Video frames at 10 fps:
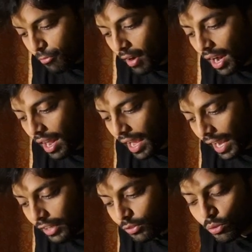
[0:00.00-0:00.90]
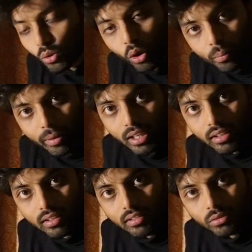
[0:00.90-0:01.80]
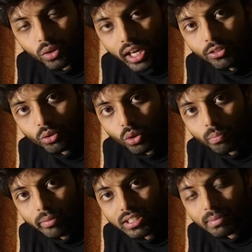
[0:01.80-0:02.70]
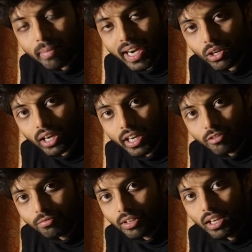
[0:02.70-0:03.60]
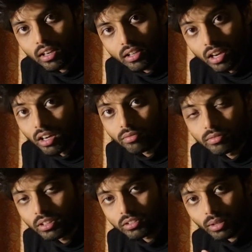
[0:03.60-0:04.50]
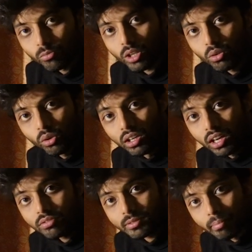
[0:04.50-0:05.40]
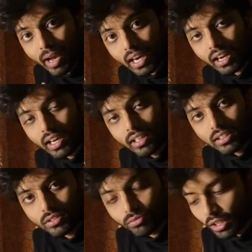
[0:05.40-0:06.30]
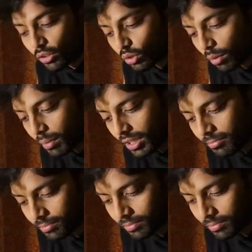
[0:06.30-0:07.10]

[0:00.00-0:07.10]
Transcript: philanthropy. Anthrop means mankind, phil, love. Someone who loves mankind is philanthropic,